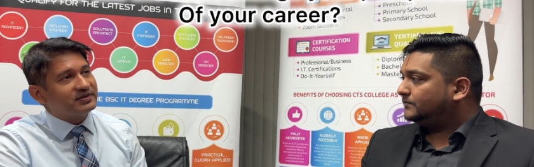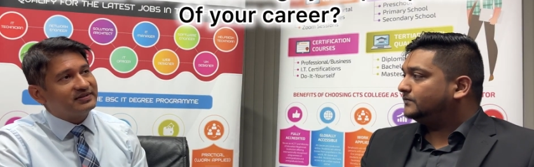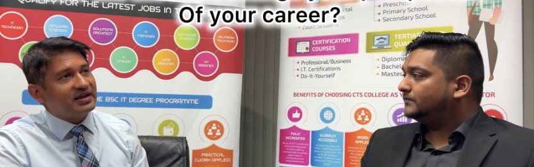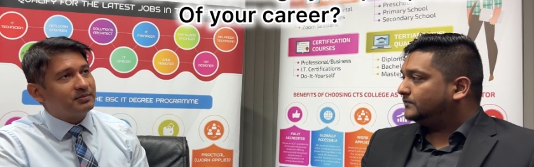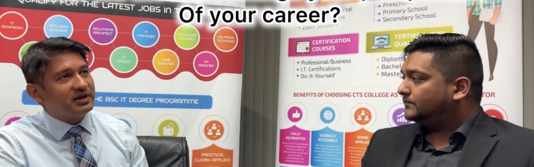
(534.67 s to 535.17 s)

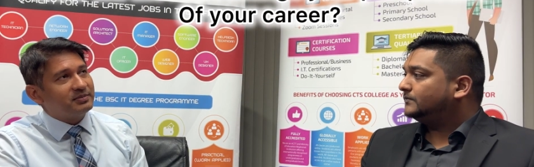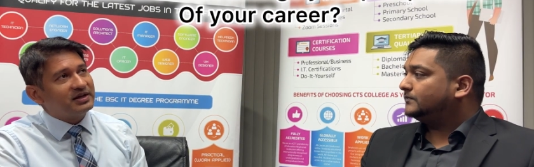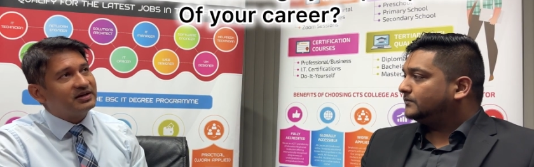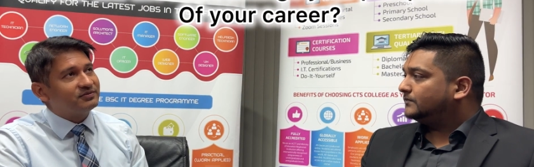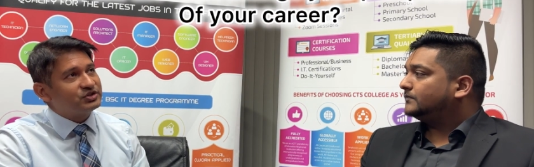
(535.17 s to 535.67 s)
Speaker 1: this MBA
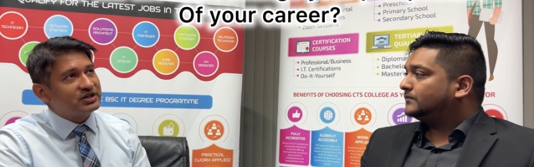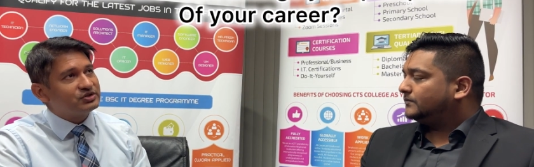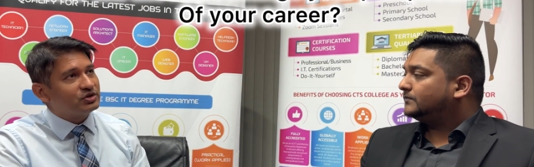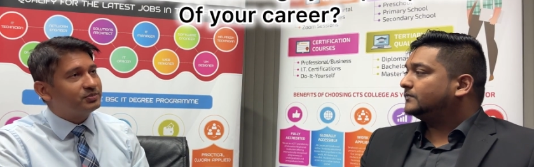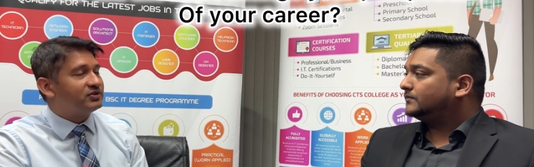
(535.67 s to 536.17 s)
may have
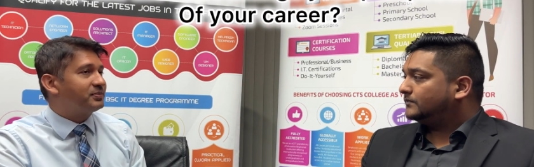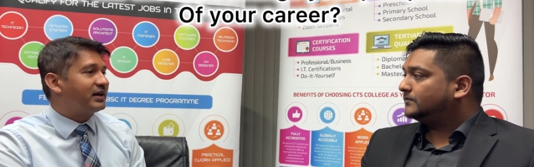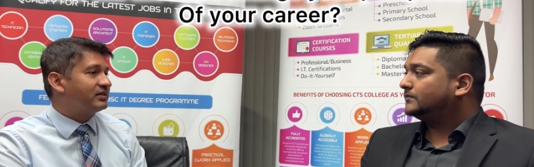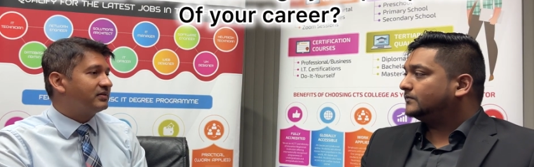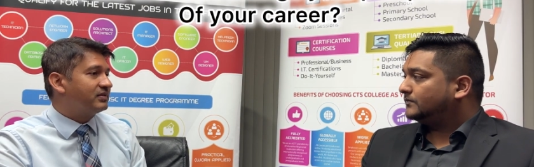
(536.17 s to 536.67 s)
changed your
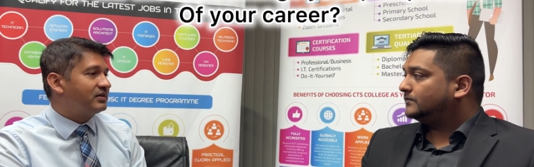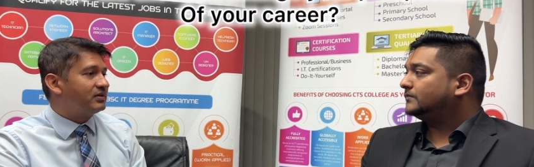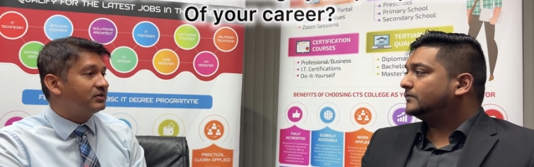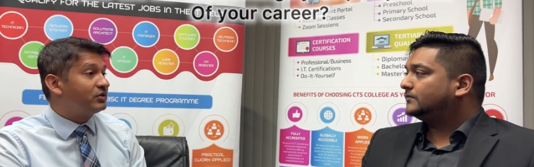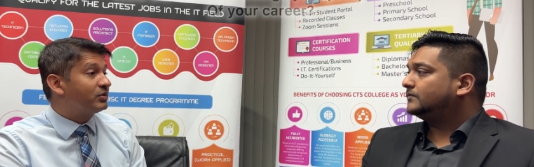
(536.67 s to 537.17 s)
perspective
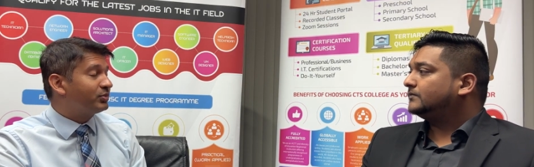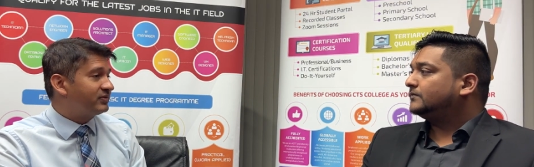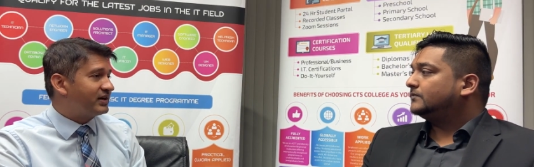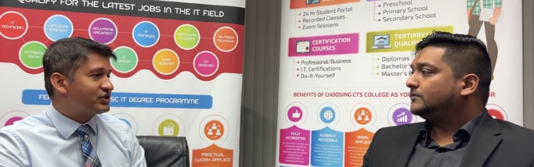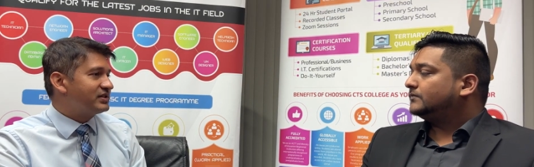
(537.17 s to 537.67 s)
on your
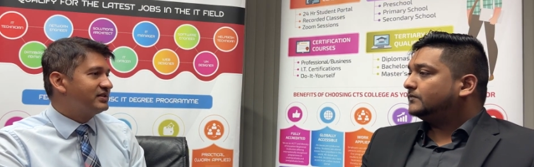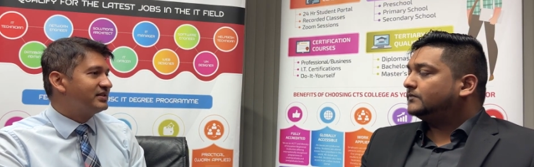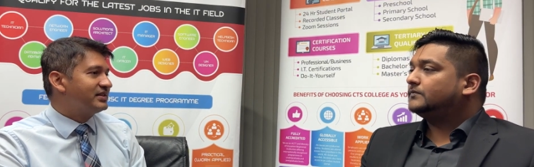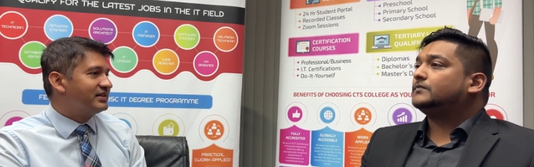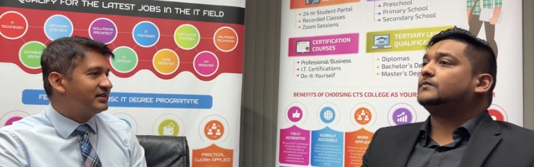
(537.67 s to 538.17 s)
profession?
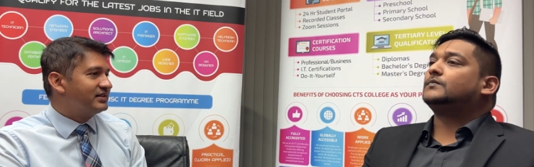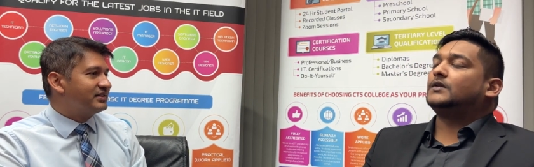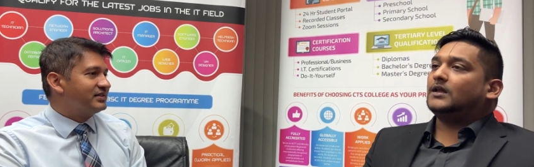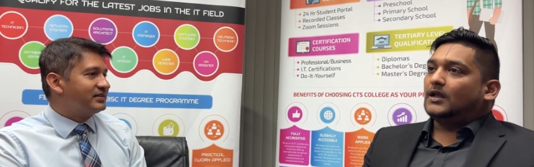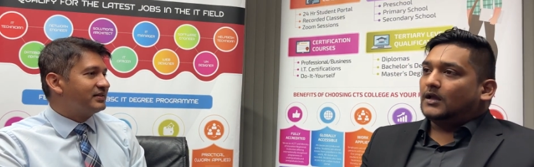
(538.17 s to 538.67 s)

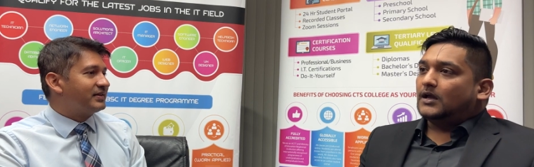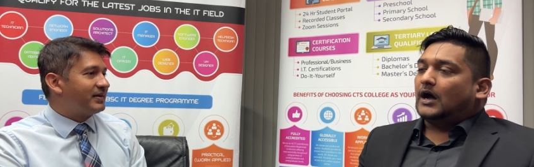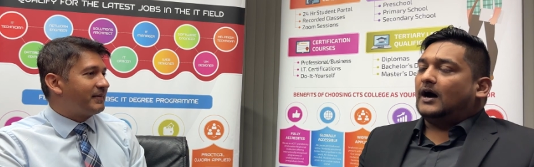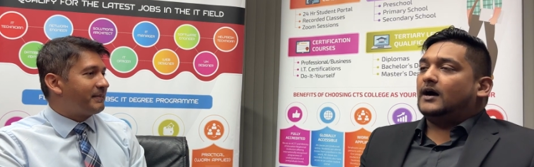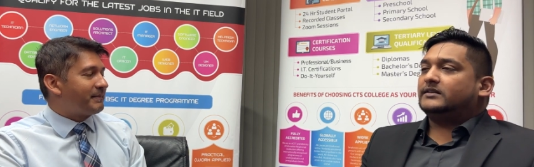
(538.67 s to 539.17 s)

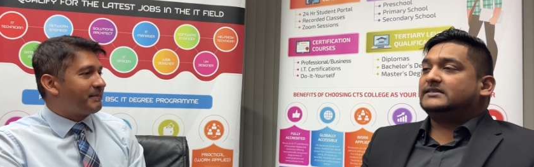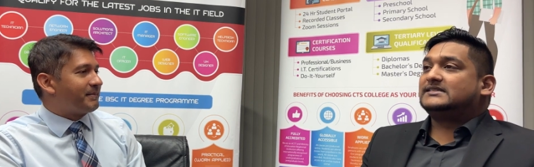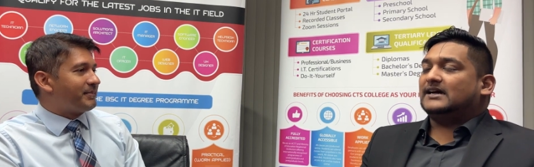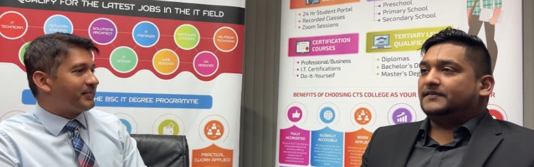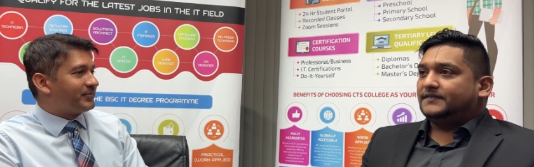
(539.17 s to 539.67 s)
Uh,
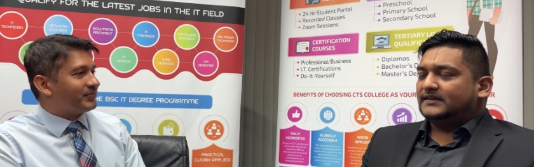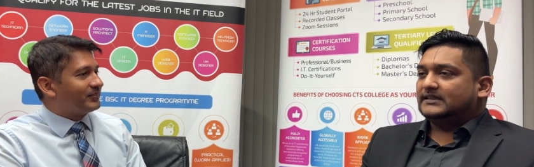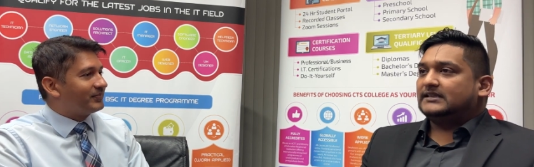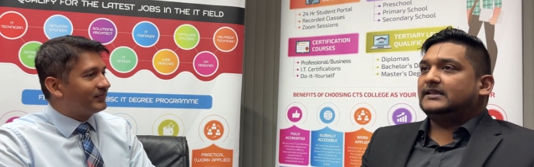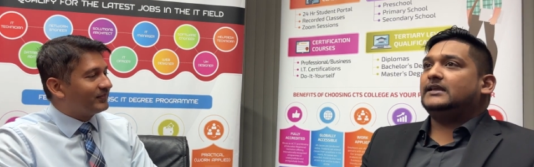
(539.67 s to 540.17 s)

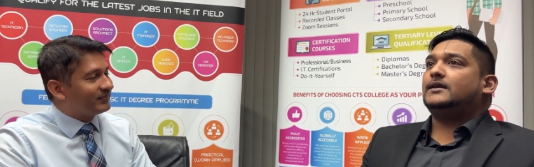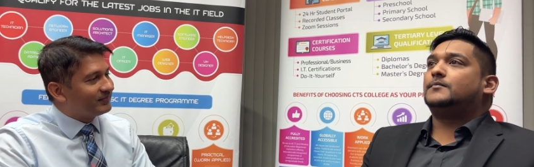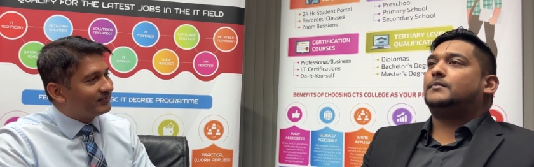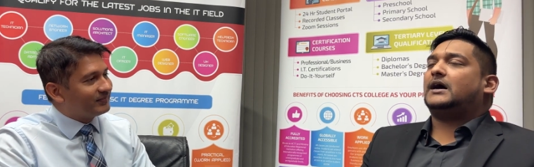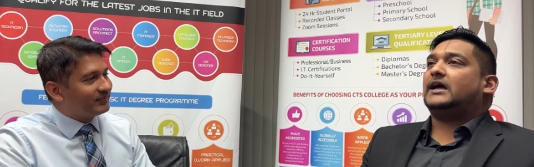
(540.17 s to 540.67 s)
definitely
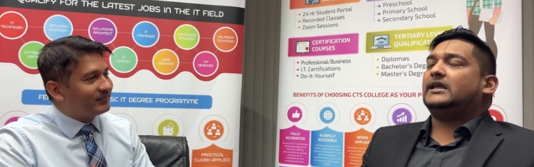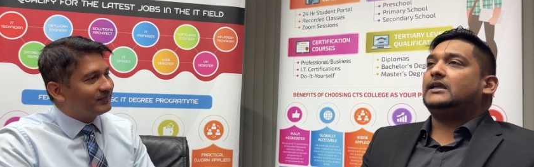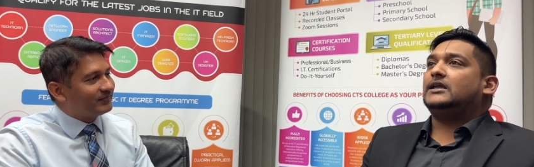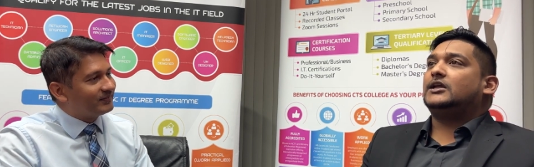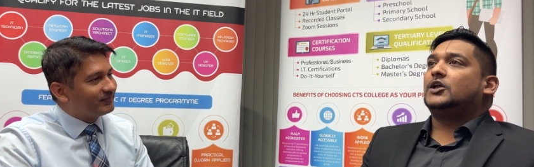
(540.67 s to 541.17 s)

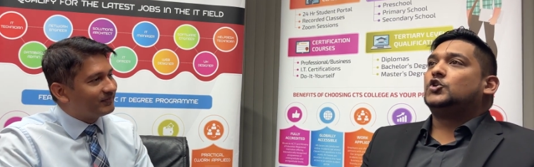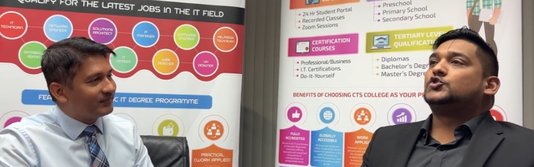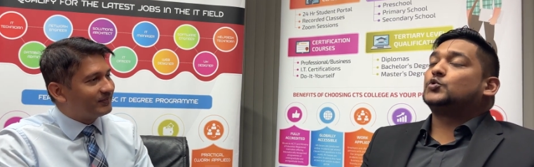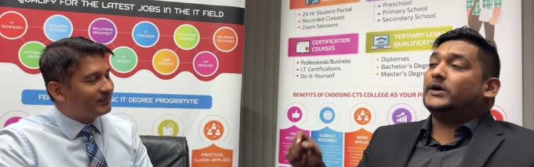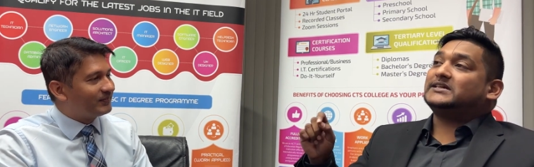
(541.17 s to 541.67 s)
Speaker 2: my
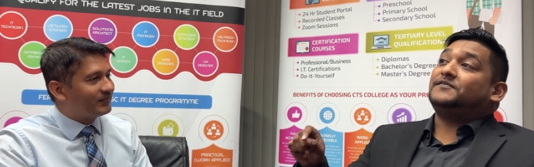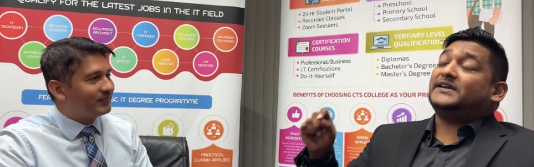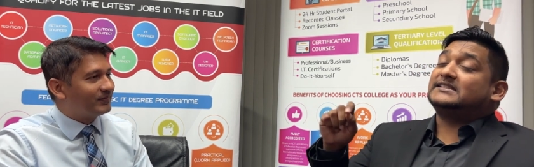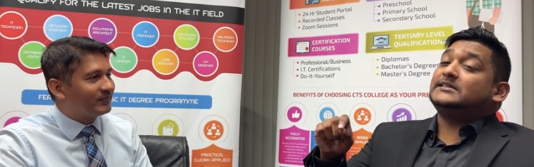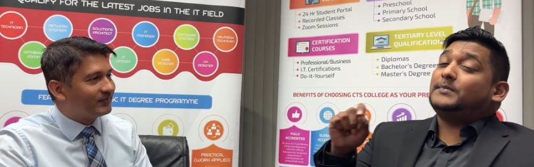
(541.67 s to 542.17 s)
so it
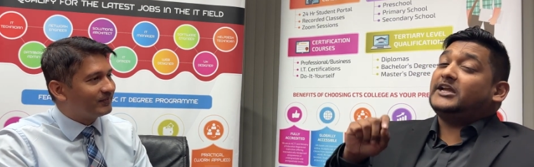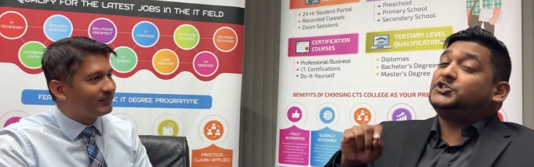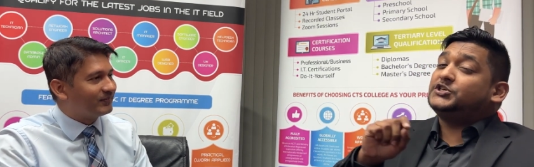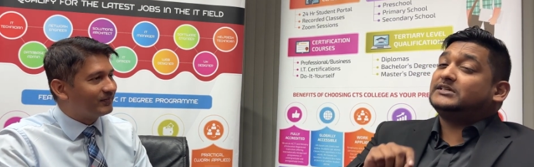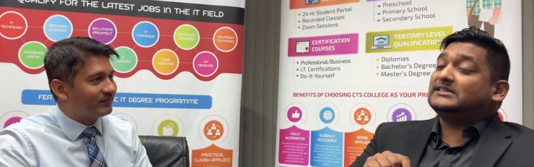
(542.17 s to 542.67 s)
affected my
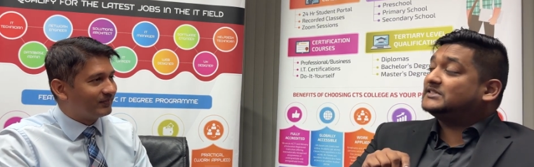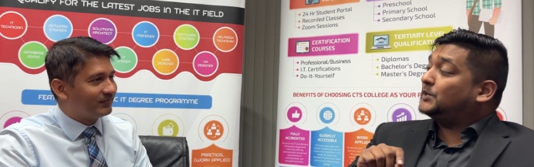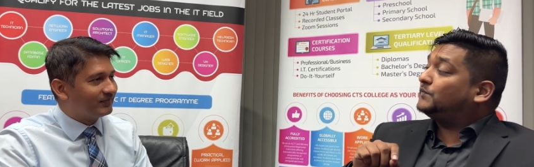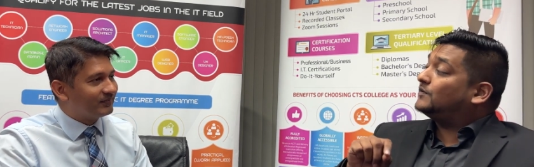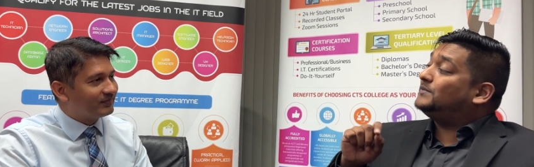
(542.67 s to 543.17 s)

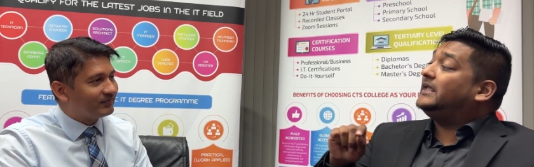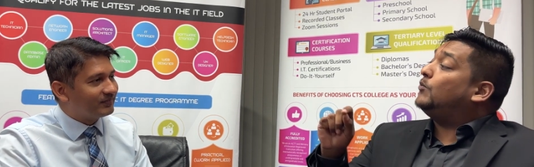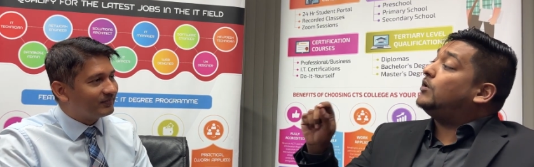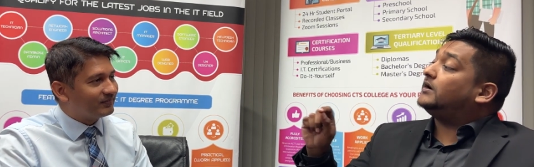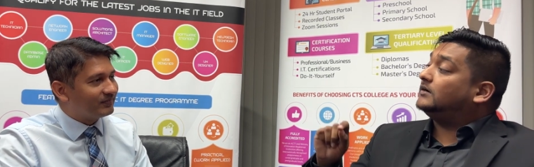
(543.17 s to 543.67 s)
journalism from day
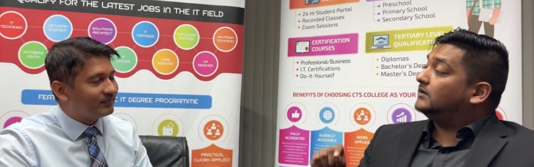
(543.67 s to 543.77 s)
one